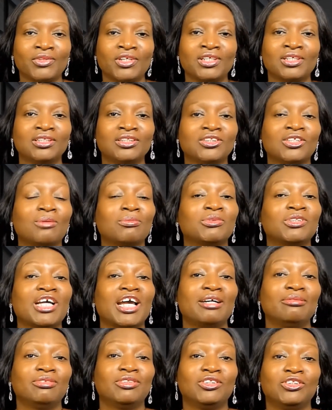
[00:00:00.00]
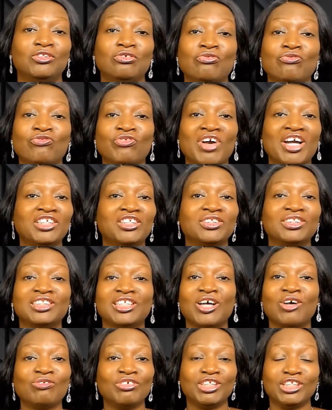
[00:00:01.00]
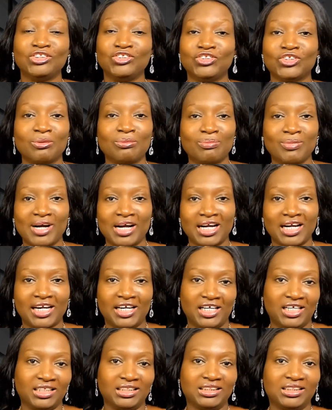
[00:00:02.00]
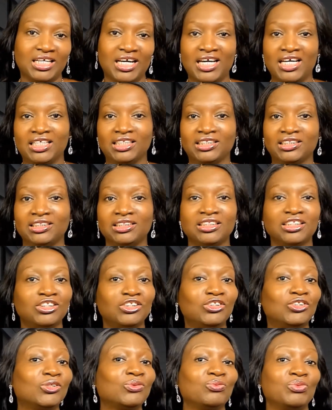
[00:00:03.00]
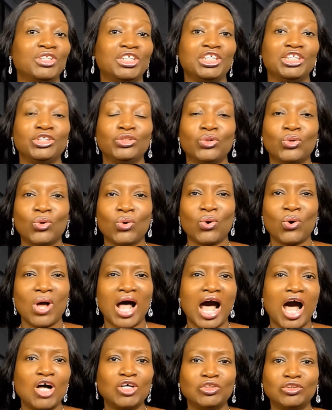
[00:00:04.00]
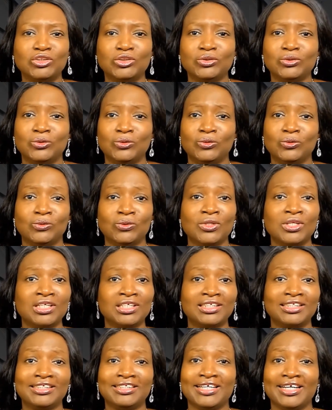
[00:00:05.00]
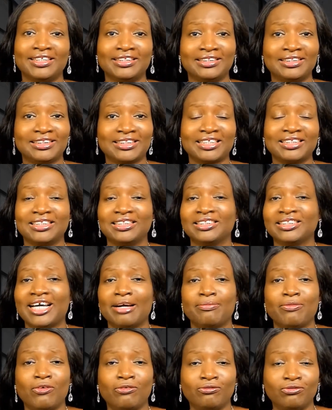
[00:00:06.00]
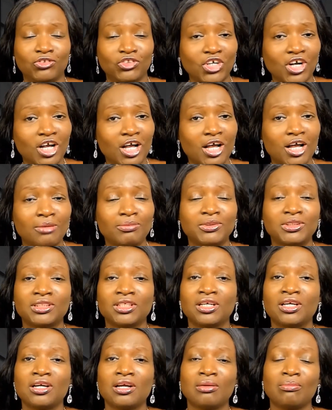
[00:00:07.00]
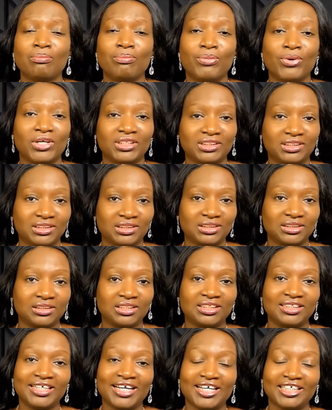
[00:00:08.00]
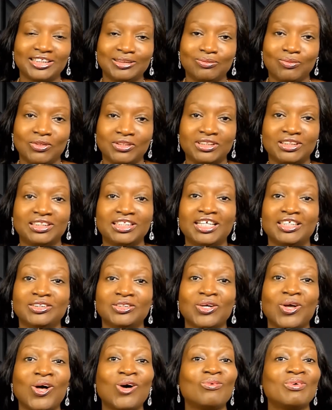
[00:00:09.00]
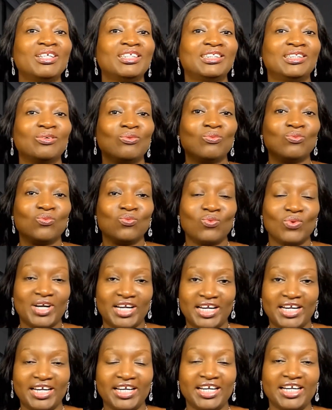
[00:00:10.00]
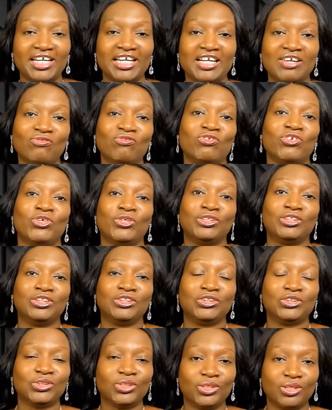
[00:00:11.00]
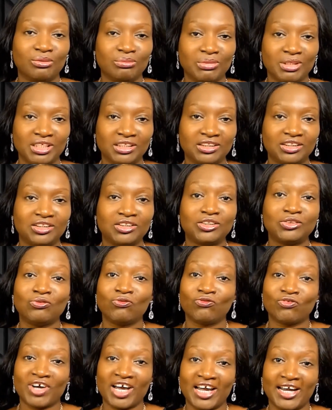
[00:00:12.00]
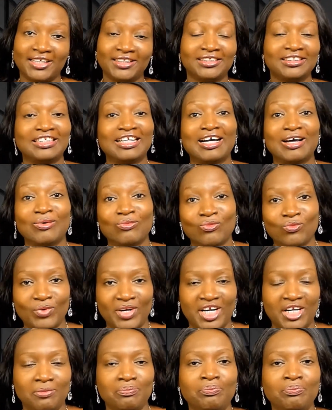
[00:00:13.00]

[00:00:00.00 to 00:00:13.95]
Sometimes you find yourself in the job market and you don't really know how to get certain type of jobs, but guess what? There's always a way if you're determined to find that way.